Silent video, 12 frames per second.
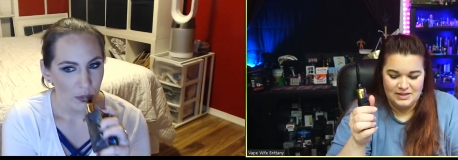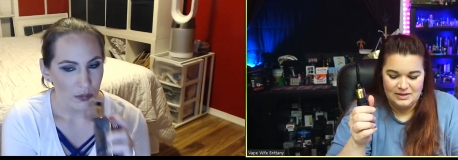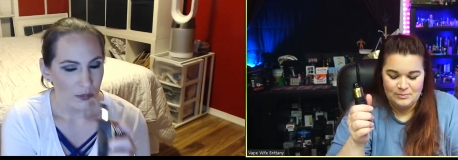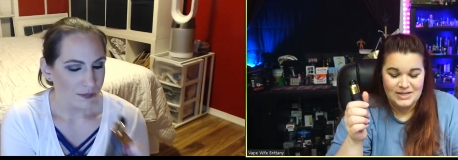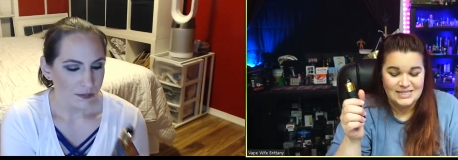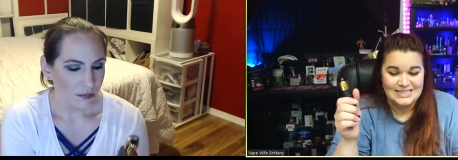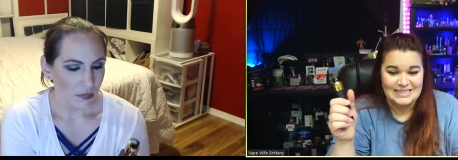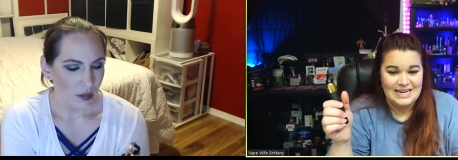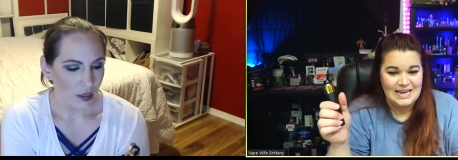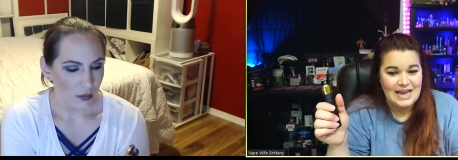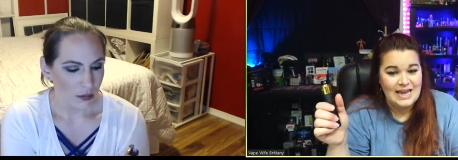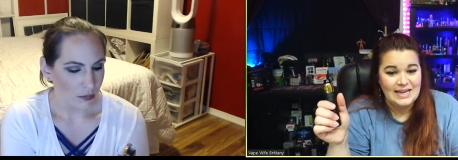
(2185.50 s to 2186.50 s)
Speaker 1: Because I
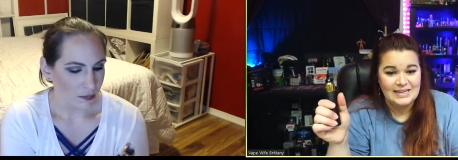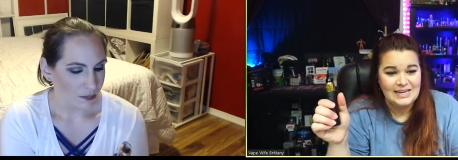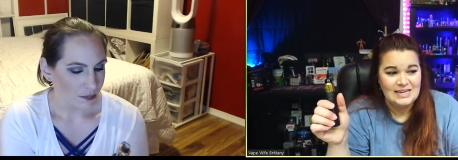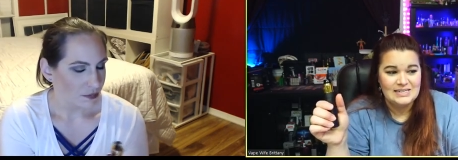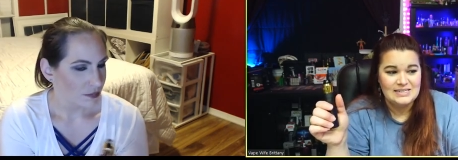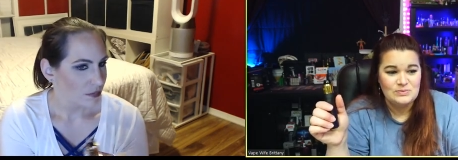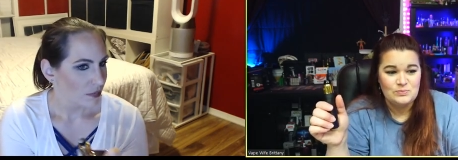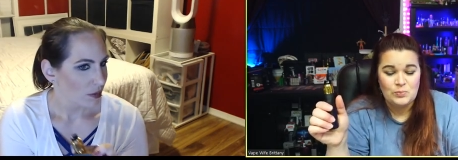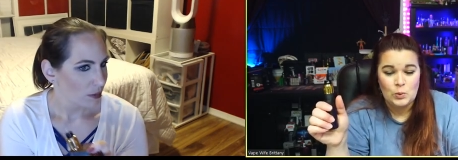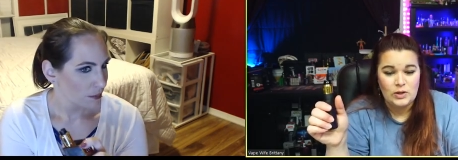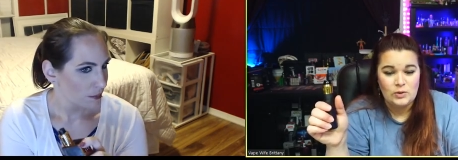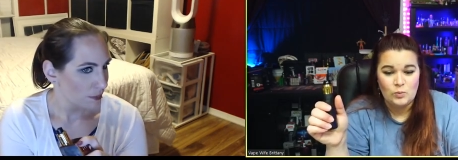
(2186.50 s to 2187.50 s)
can't no. A, I can't
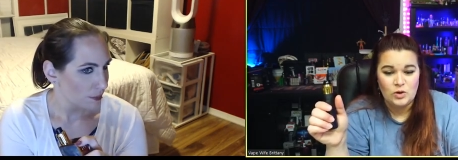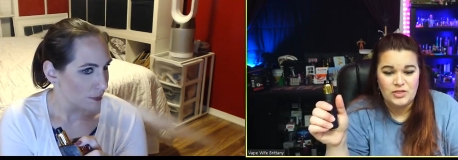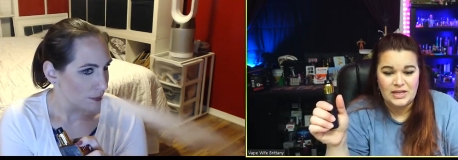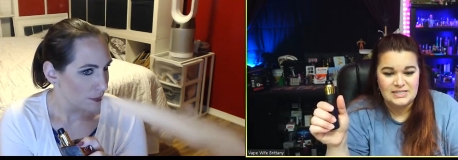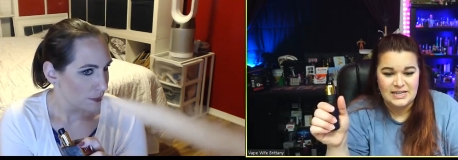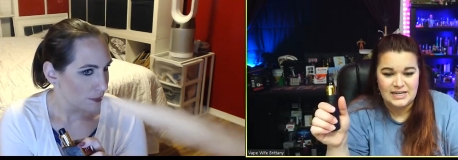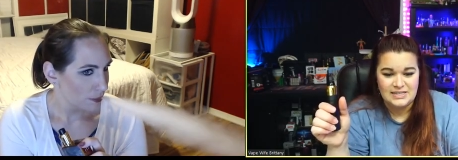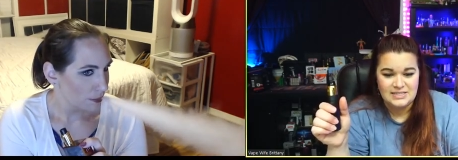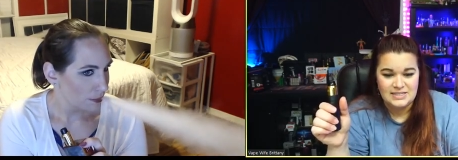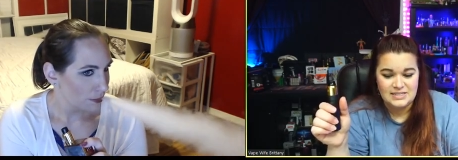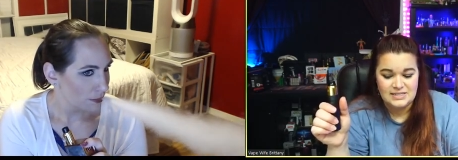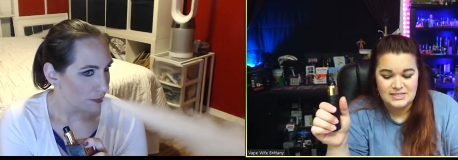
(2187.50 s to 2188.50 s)
point what that taste
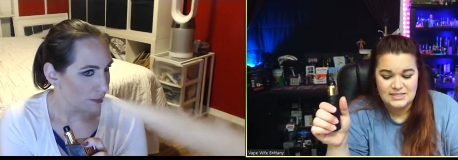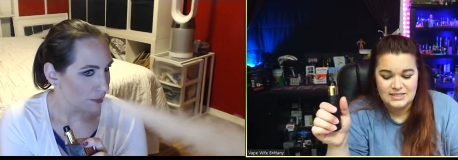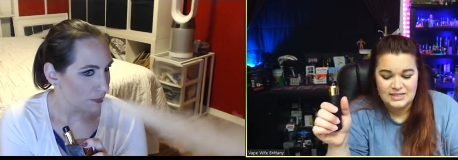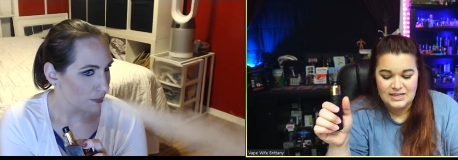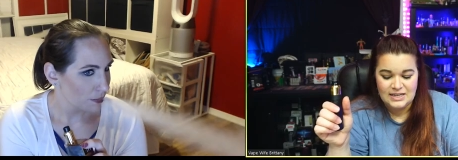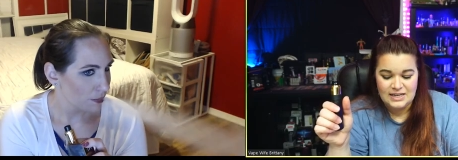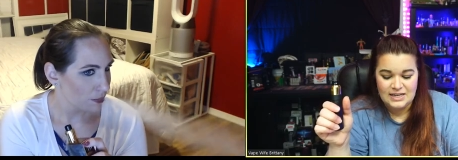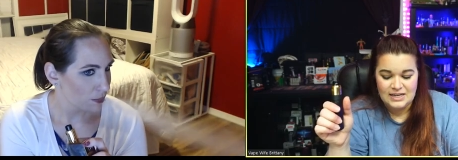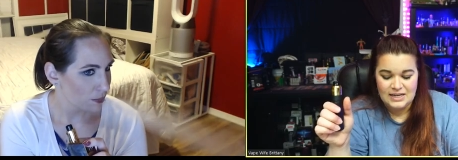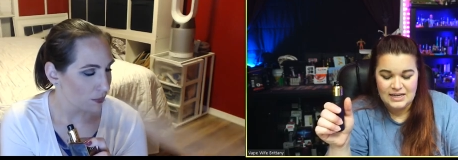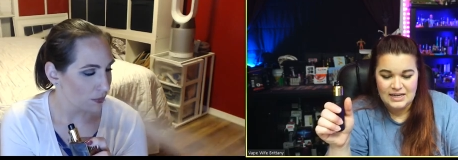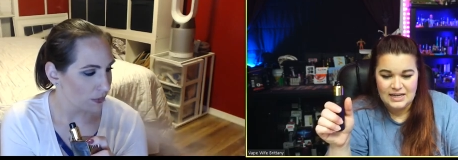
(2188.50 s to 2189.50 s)
is.
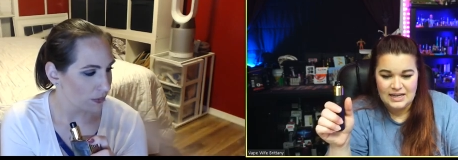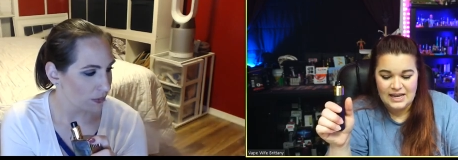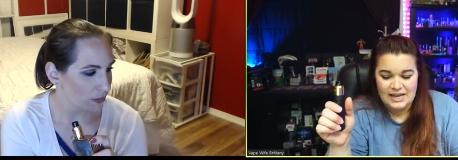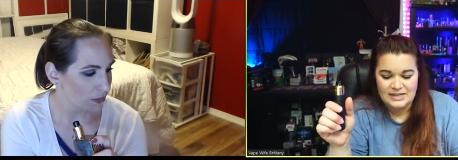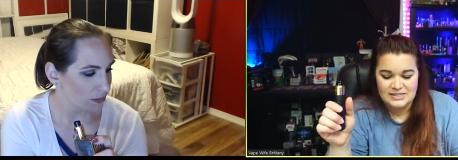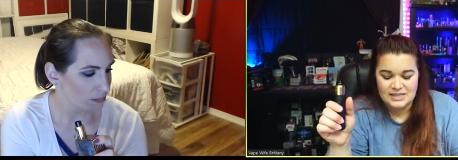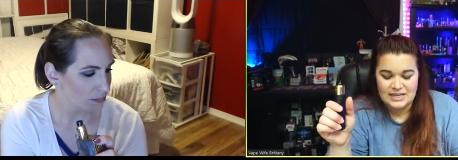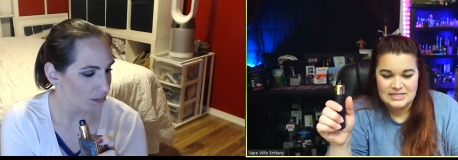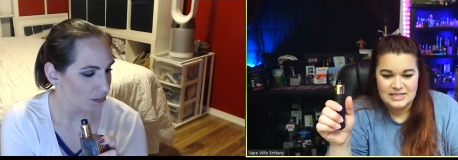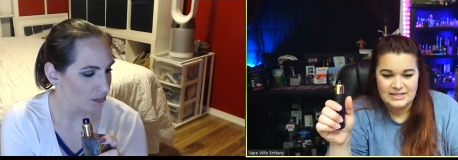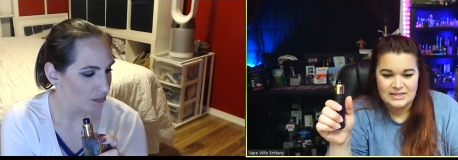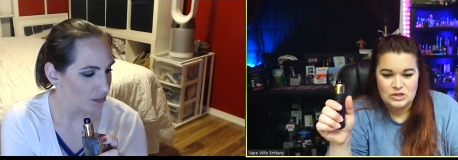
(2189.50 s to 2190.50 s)
And it's it's
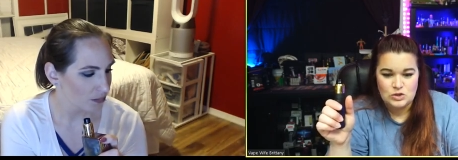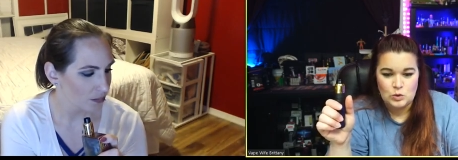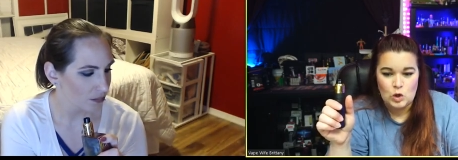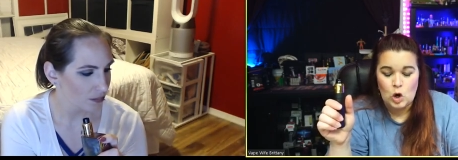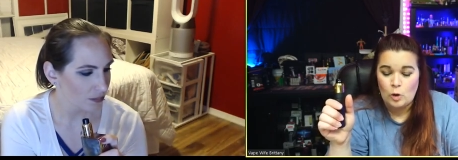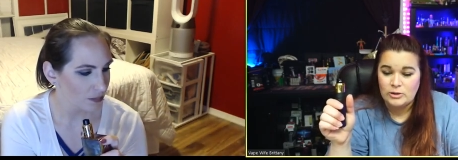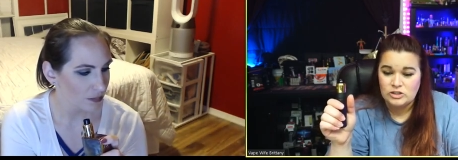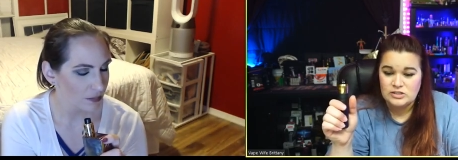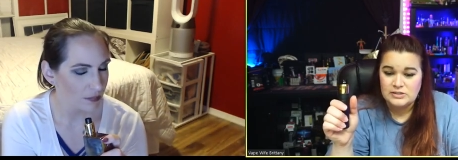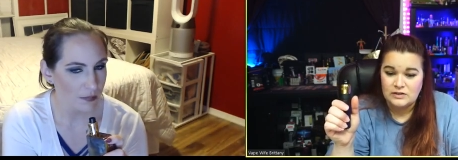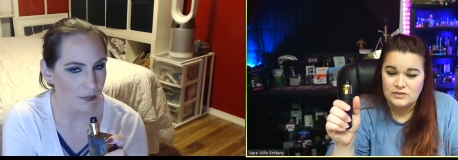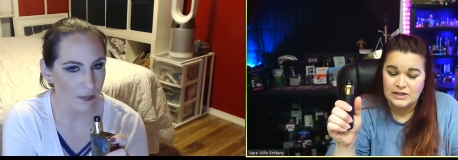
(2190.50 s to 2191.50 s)
like they threw a whole bunch of
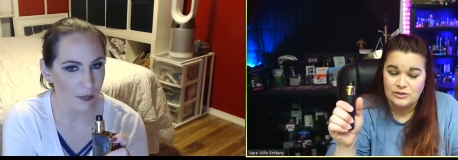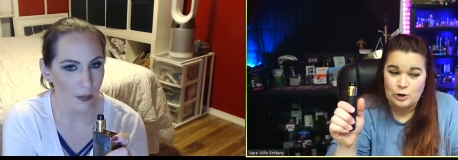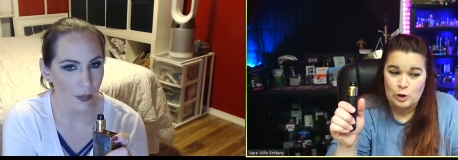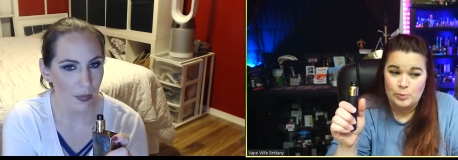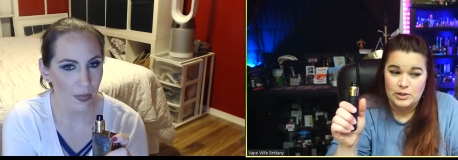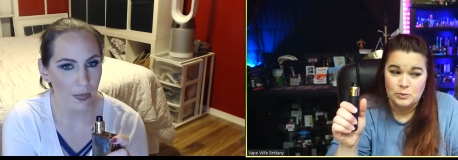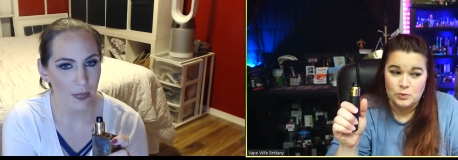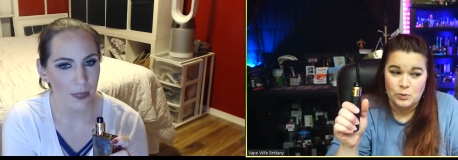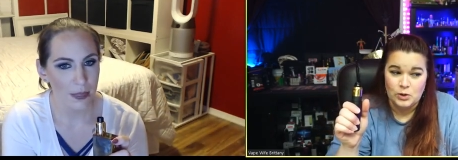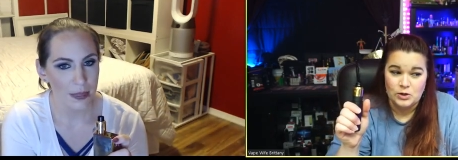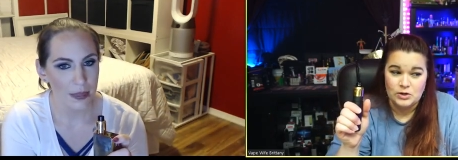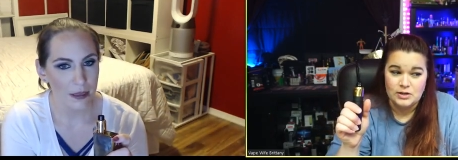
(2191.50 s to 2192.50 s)
stuff together hoping it would
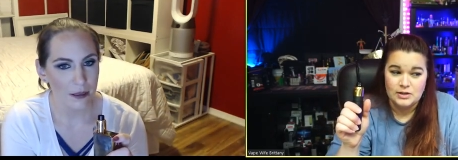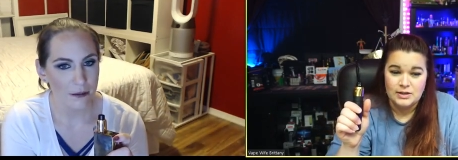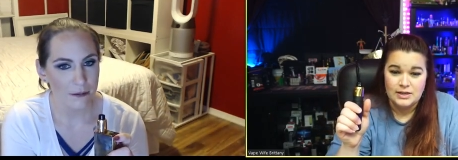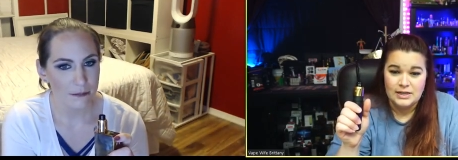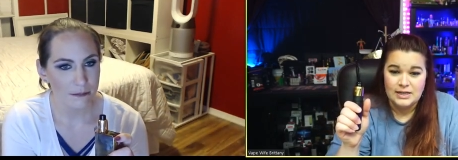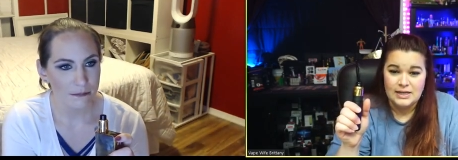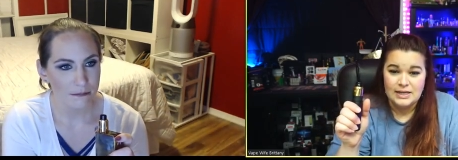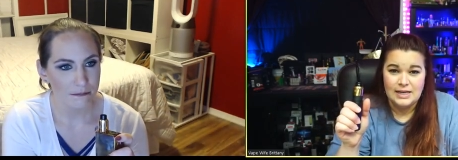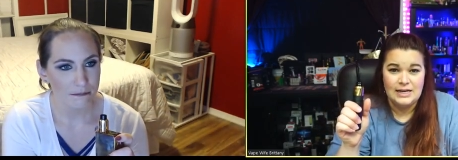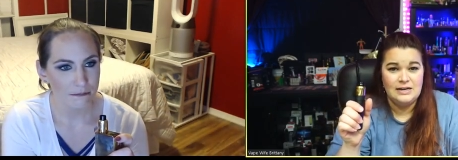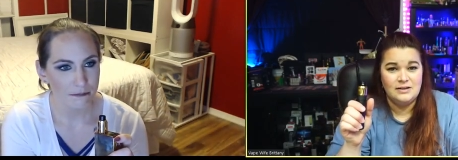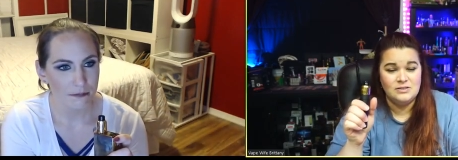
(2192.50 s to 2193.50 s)
work. And
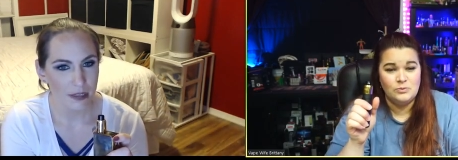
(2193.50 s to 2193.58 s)
it yeah. doesn't